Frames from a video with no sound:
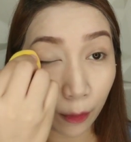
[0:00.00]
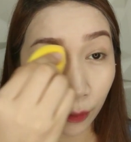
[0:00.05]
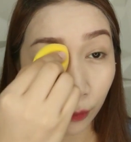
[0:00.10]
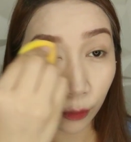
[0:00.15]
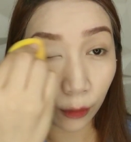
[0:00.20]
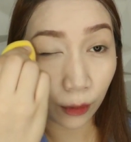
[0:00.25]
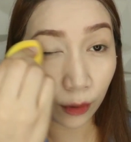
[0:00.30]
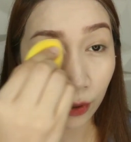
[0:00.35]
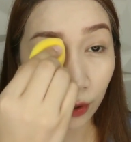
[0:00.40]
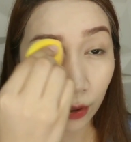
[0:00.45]

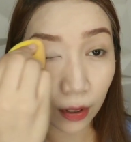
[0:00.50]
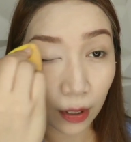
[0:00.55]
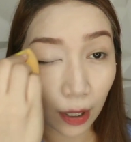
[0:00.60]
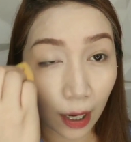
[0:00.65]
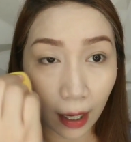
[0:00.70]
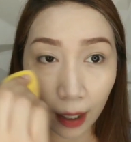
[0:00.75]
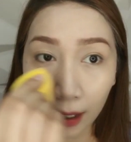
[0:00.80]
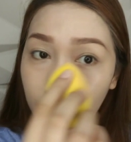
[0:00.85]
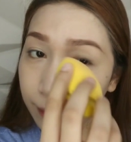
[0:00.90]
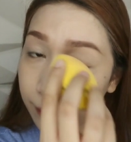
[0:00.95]
ko dun
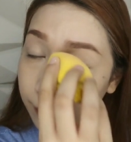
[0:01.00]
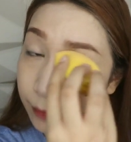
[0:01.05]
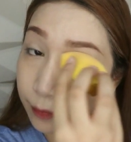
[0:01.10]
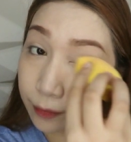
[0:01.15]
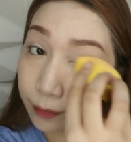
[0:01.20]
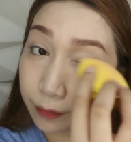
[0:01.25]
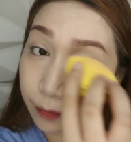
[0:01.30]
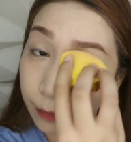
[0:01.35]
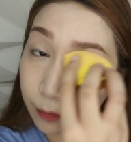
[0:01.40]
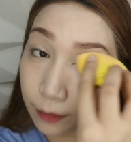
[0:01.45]
sa
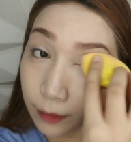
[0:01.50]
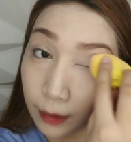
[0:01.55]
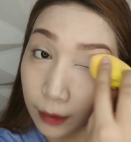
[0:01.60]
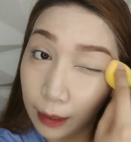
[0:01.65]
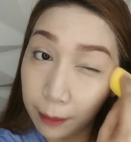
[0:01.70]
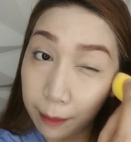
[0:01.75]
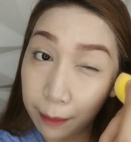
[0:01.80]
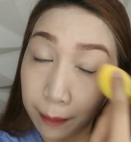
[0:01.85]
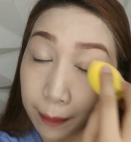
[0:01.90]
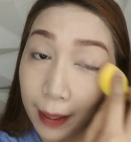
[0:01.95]

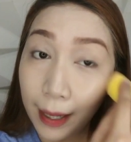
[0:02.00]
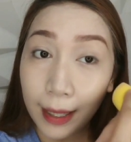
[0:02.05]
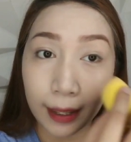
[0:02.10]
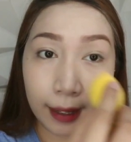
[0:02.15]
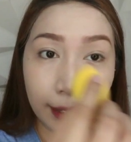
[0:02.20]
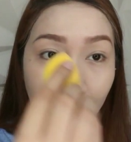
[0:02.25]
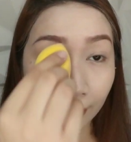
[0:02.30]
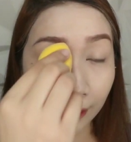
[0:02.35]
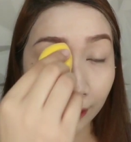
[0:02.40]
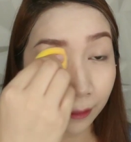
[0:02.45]

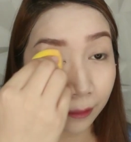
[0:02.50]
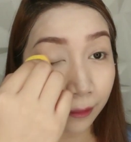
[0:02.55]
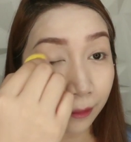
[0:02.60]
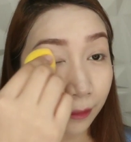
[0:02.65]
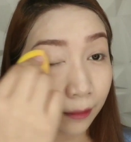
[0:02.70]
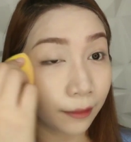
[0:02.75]
palette.